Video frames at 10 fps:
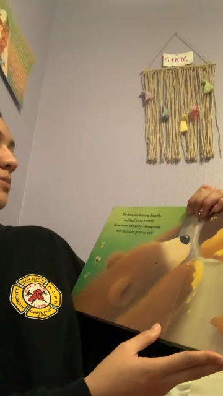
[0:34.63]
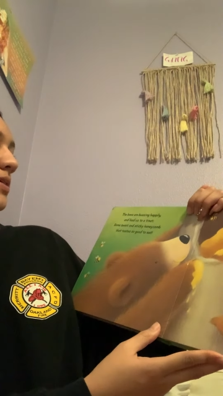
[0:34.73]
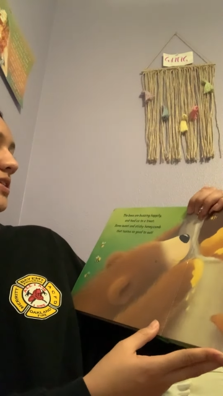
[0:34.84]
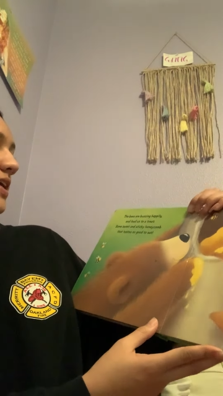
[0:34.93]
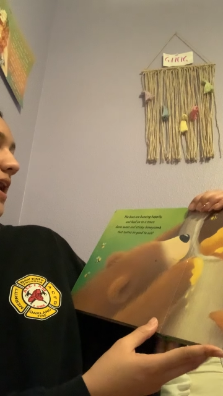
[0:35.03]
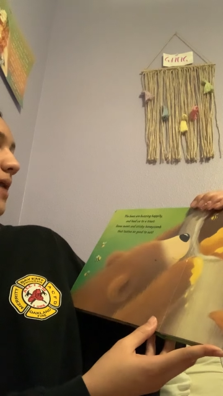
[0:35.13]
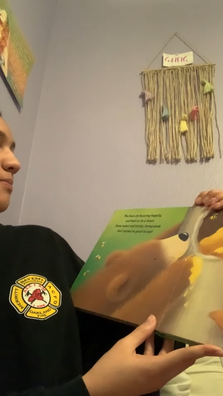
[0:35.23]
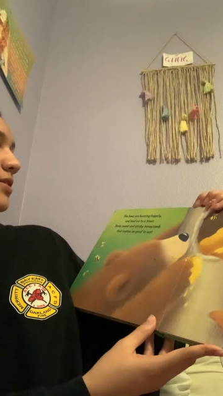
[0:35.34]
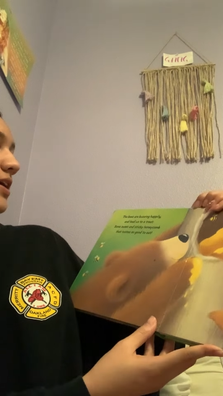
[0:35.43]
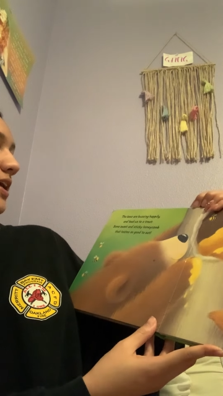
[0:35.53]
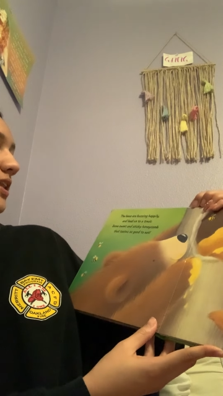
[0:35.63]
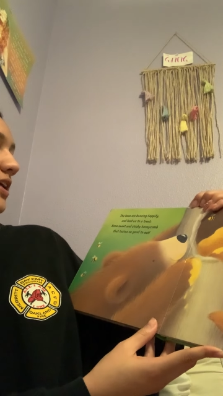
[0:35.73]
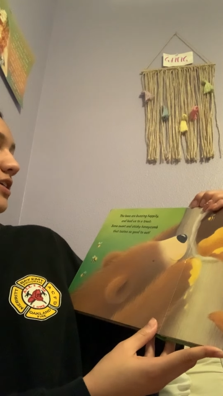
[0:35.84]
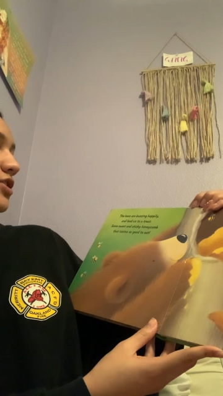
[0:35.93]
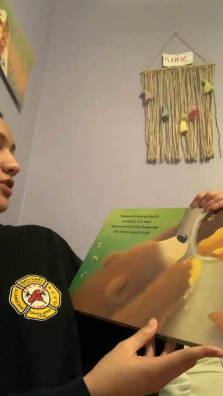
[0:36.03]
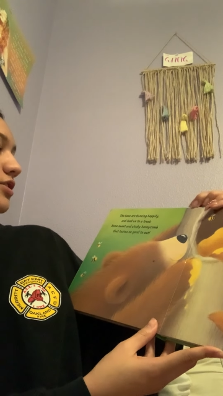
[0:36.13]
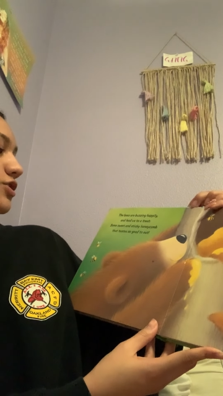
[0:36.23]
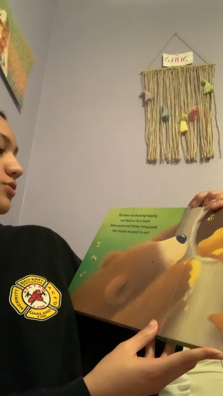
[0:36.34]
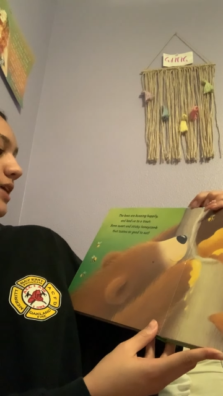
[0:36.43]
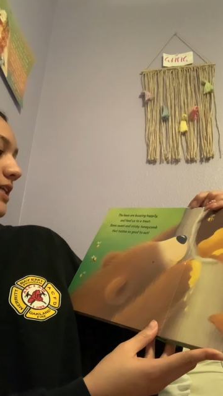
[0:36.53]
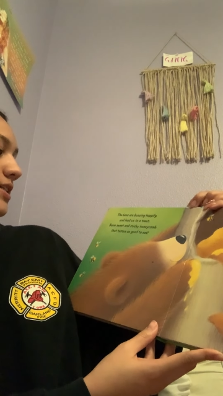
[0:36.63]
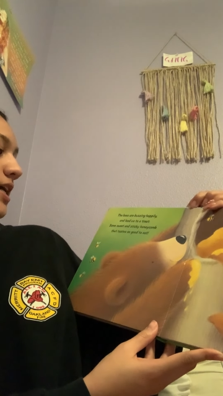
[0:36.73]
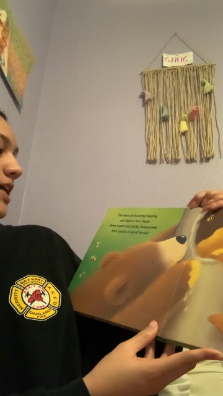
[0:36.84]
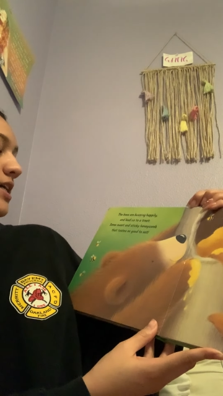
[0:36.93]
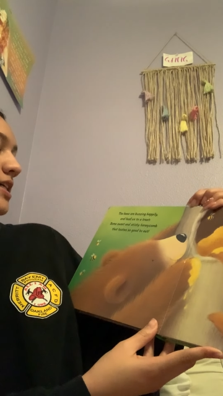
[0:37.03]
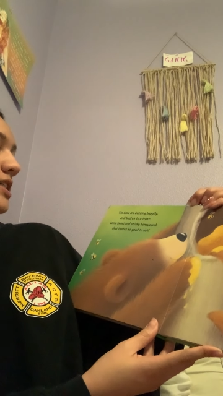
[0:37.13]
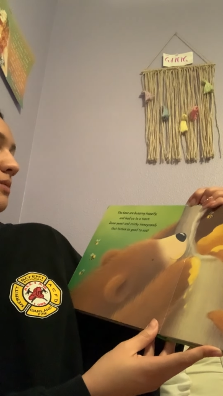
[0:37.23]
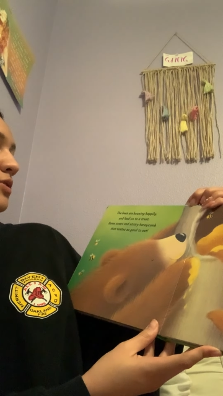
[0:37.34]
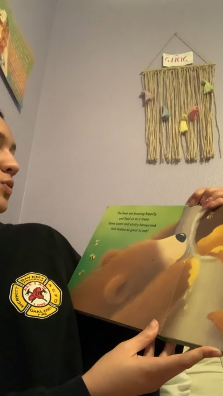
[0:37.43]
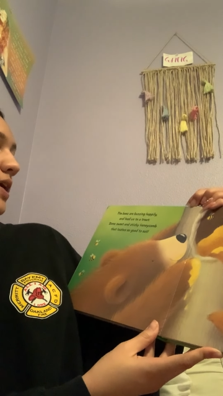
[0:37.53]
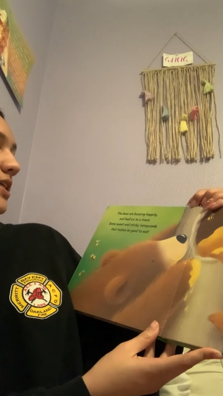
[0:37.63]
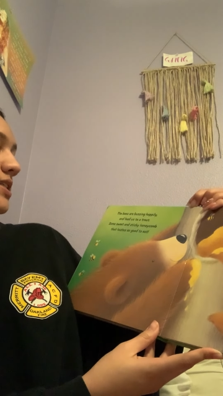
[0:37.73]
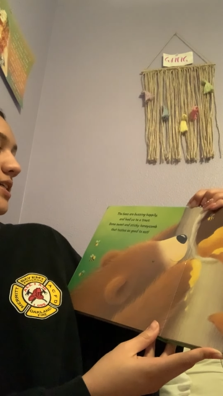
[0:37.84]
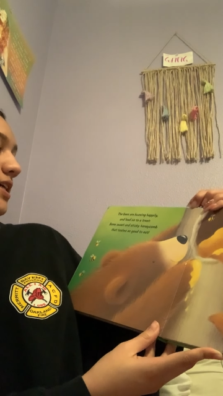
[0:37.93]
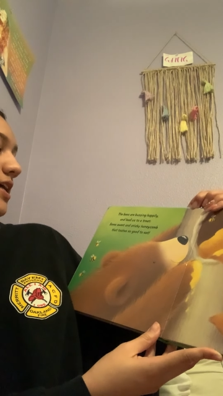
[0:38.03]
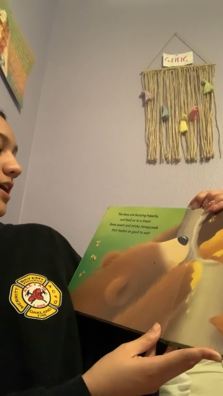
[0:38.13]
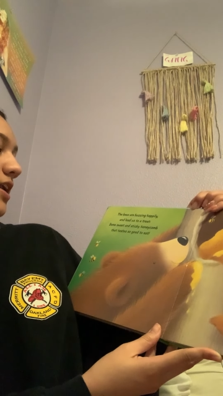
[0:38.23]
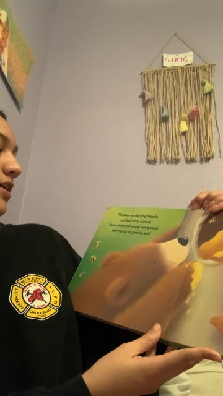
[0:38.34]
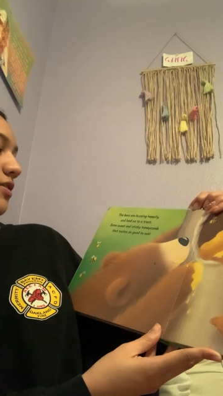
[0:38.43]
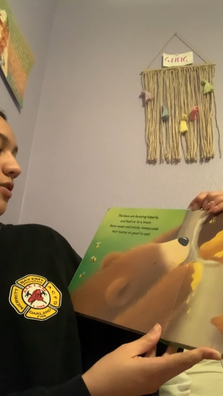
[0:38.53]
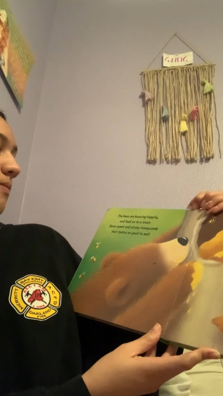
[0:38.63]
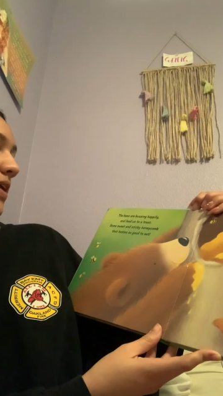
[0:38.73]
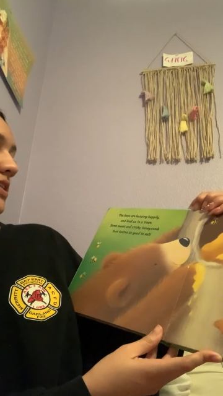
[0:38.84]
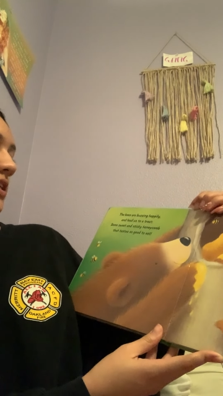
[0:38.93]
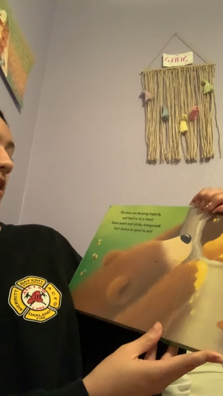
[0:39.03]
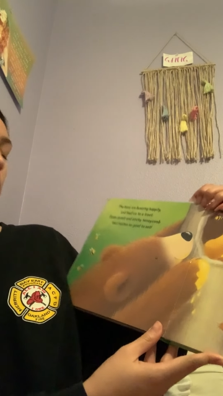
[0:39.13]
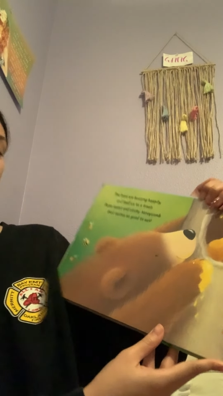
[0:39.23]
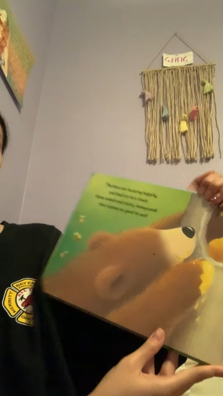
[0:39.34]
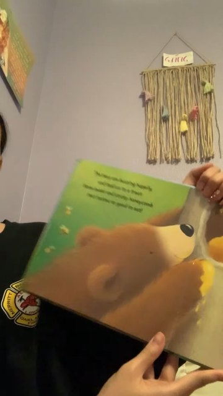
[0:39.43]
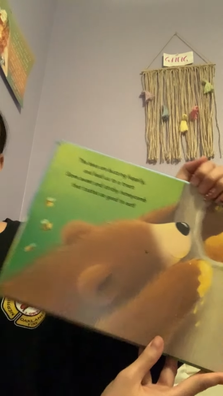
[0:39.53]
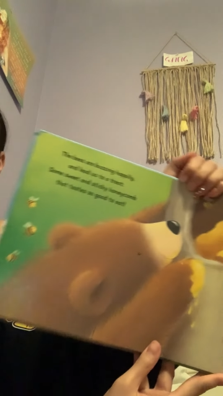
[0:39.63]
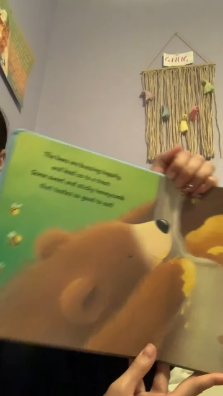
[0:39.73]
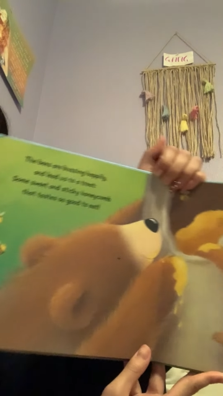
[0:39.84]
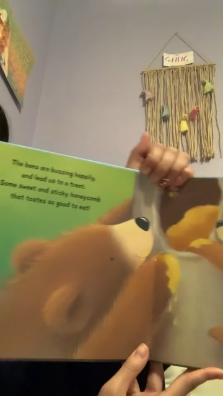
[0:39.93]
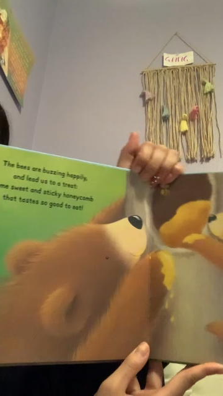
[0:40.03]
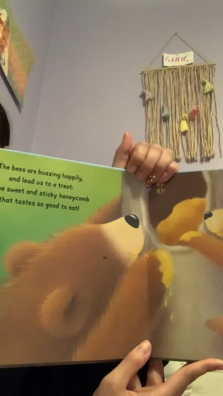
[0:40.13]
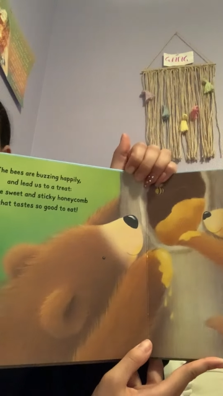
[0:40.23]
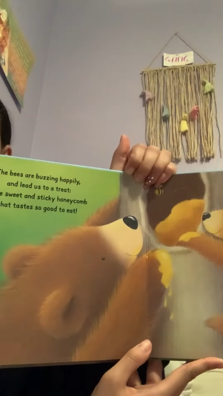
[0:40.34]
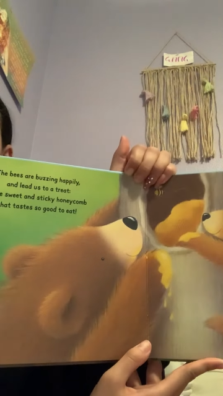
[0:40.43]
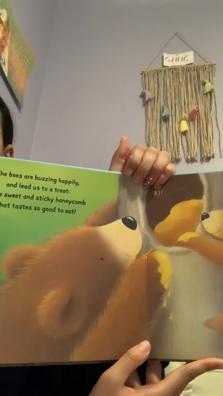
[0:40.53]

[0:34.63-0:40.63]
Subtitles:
(no speaker visible)